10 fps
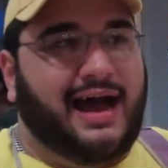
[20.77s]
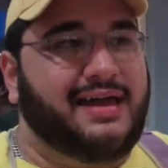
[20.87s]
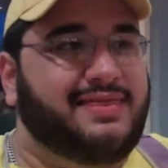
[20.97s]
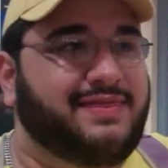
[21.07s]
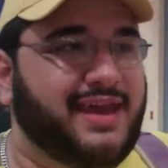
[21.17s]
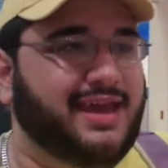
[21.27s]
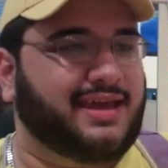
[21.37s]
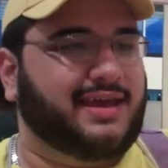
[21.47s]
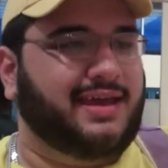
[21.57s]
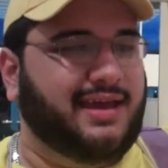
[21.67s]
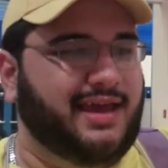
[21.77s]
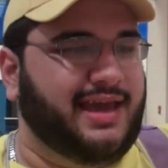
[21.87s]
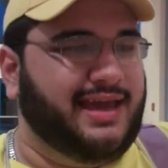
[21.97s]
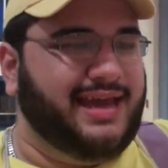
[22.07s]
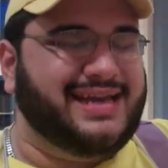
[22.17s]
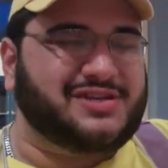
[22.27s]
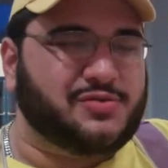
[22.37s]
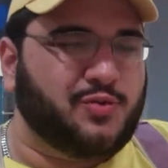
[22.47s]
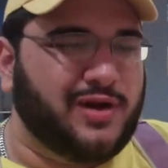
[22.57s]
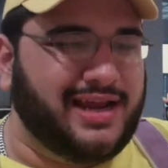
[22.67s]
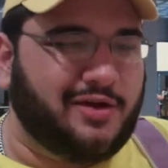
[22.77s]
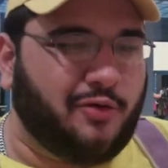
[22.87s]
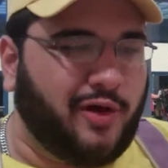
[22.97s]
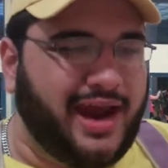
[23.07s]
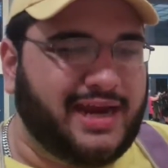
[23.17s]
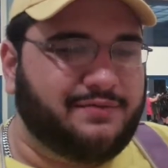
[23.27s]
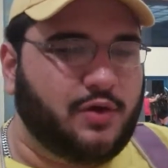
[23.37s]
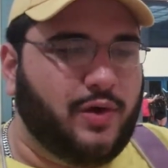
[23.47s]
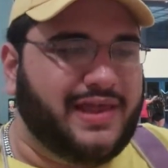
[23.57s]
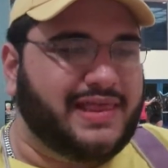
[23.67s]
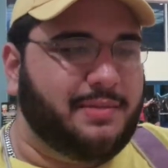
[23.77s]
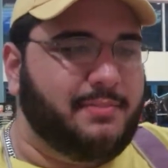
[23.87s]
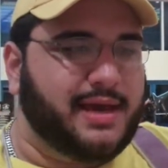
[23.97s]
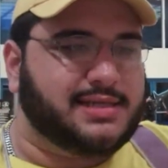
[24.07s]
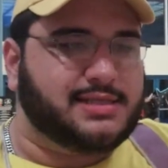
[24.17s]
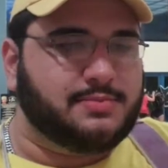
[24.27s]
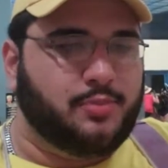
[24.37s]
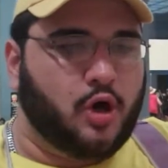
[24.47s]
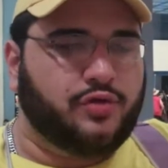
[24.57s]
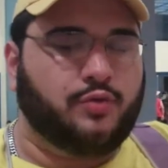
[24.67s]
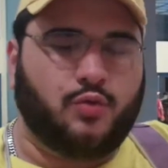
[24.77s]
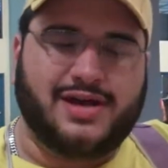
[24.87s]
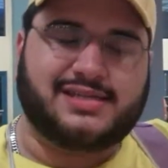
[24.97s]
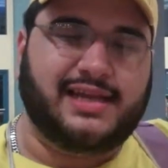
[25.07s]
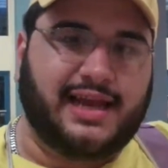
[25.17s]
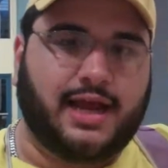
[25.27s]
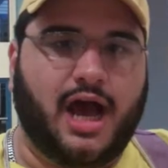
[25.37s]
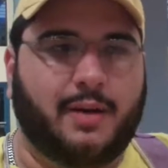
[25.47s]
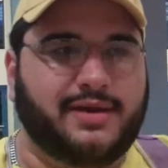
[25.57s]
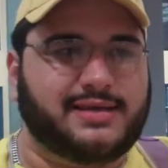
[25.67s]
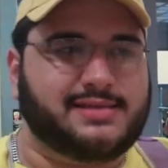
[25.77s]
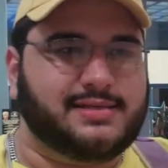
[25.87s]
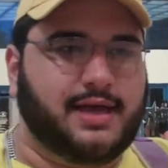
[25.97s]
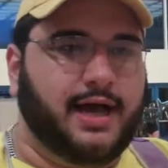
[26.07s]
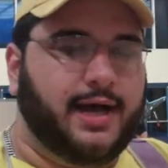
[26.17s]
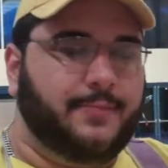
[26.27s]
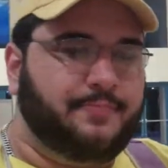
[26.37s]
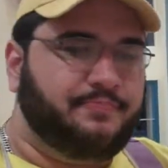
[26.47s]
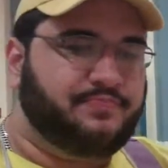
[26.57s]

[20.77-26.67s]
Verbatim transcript: I think it's really creative the way that they mix both wrestling and comics. Um,